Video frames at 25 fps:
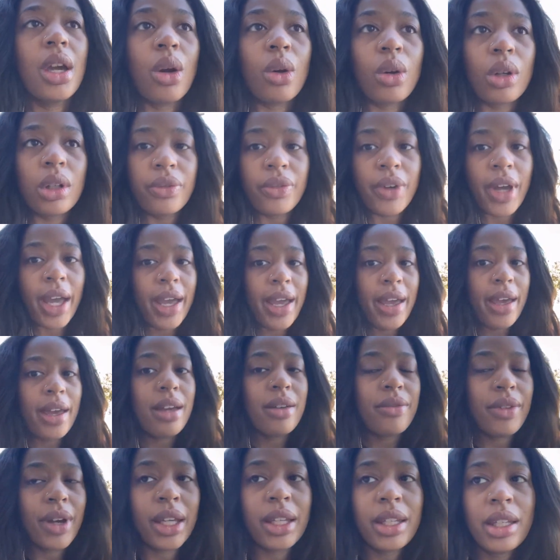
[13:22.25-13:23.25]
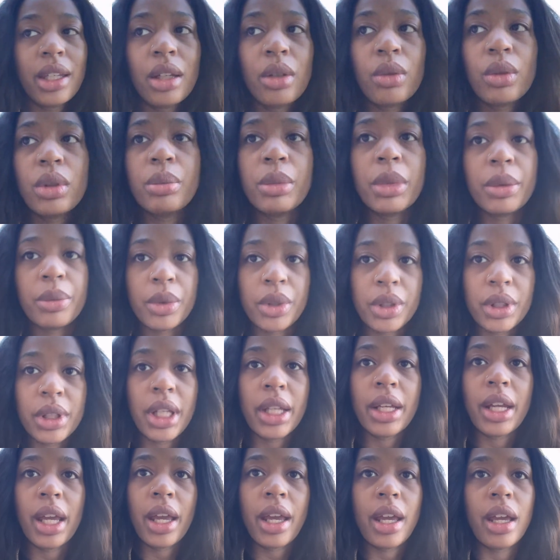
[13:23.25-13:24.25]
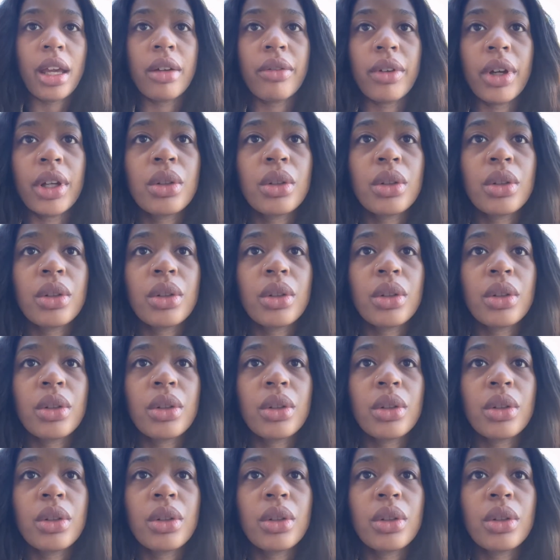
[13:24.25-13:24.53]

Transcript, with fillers: or if I have, I can't remember that I have.